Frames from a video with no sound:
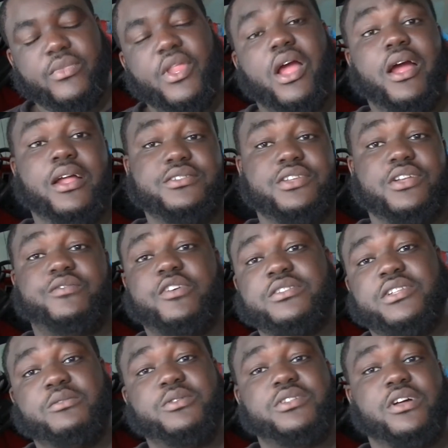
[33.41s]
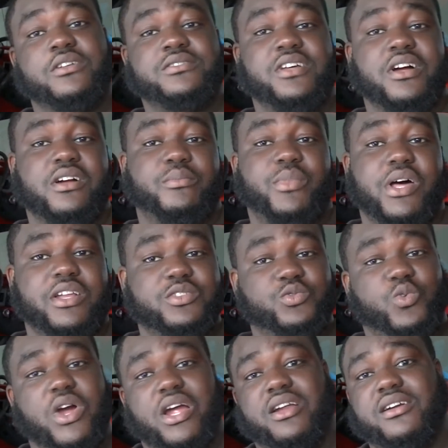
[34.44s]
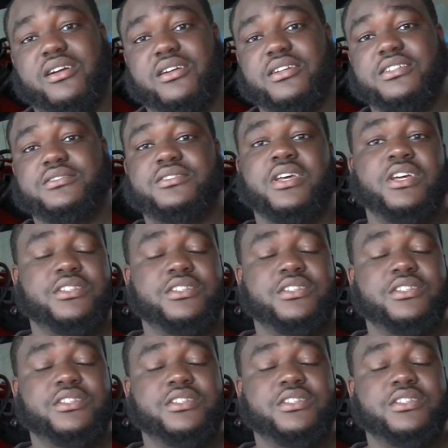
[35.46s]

Alright, so the first thing we're going to talk about is wire harness.